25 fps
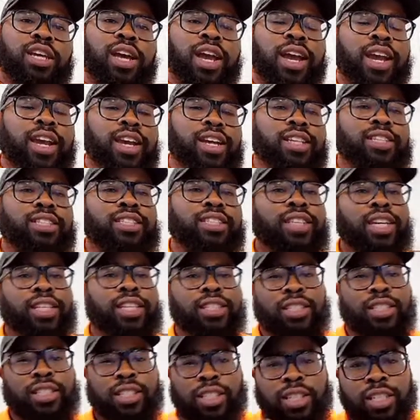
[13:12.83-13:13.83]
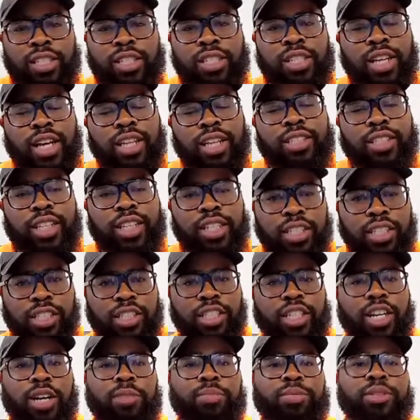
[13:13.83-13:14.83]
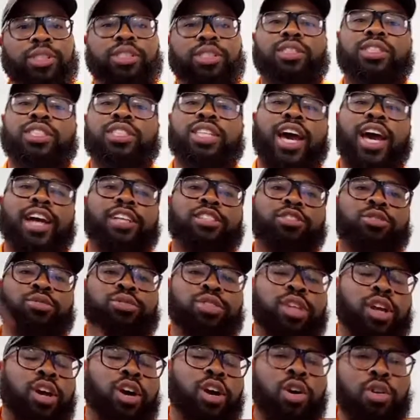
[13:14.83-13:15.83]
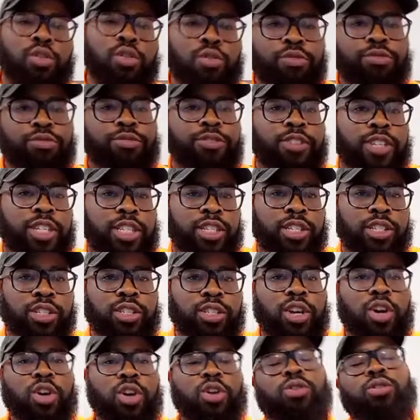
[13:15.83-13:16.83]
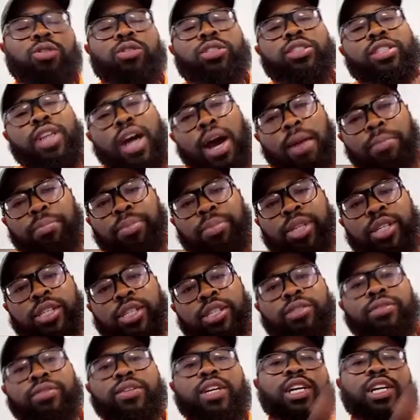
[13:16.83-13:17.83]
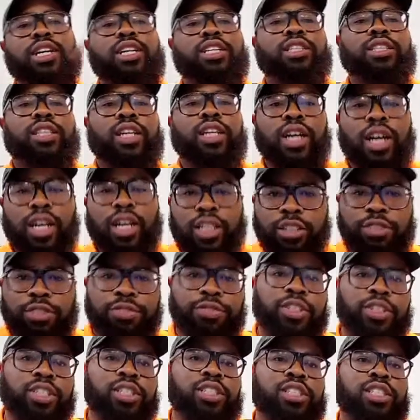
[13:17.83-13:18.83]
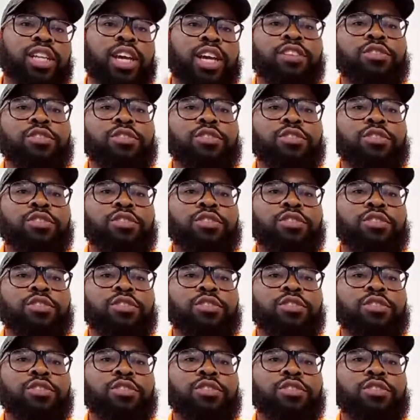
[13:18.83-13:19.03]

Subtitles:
And the debt consolidation company tax on their own fees on top of the other fees